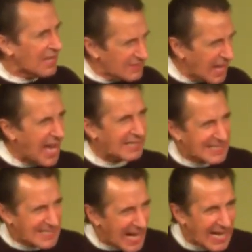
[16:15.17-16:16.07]
That
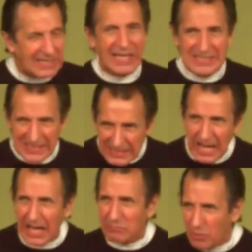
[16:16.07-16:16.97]
God is the
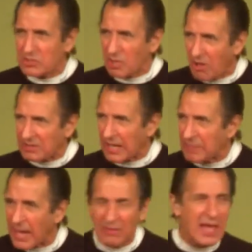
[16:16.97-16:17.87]
God we're talking about,